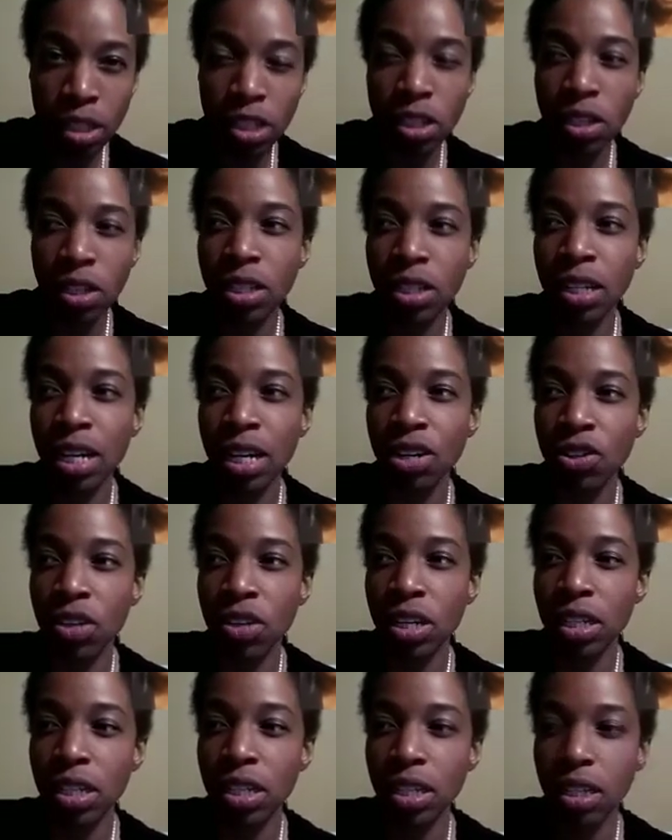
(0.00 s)
So it's not
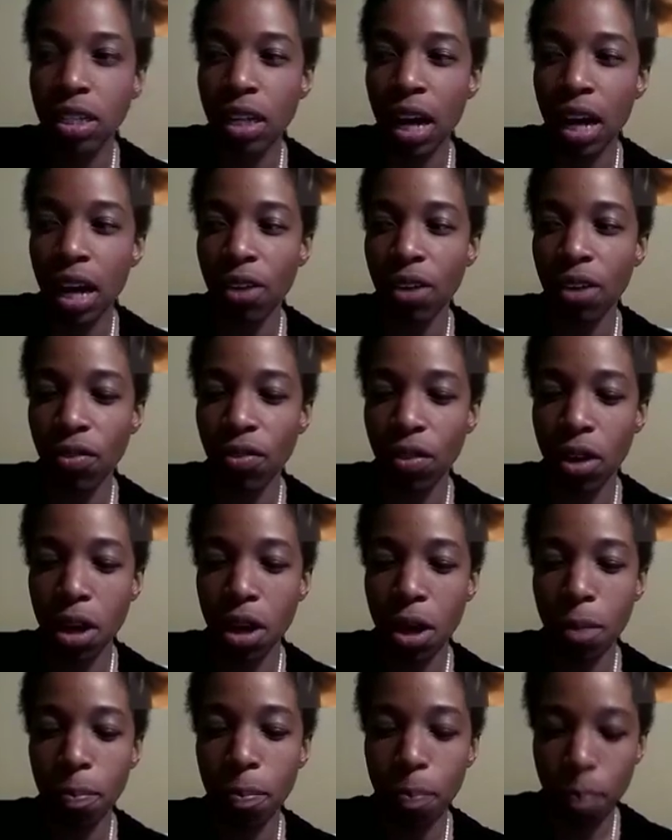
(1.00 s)
just kind of
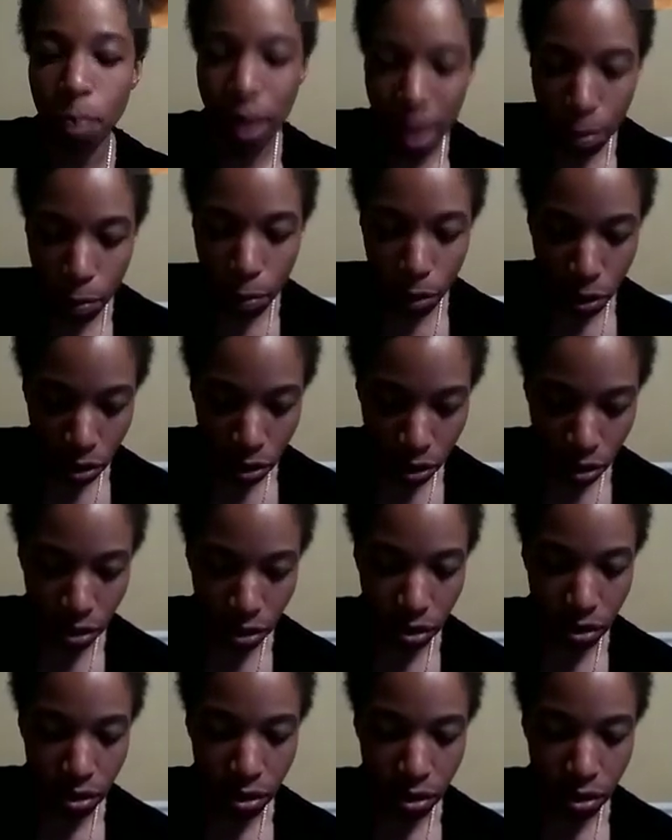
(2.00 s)
people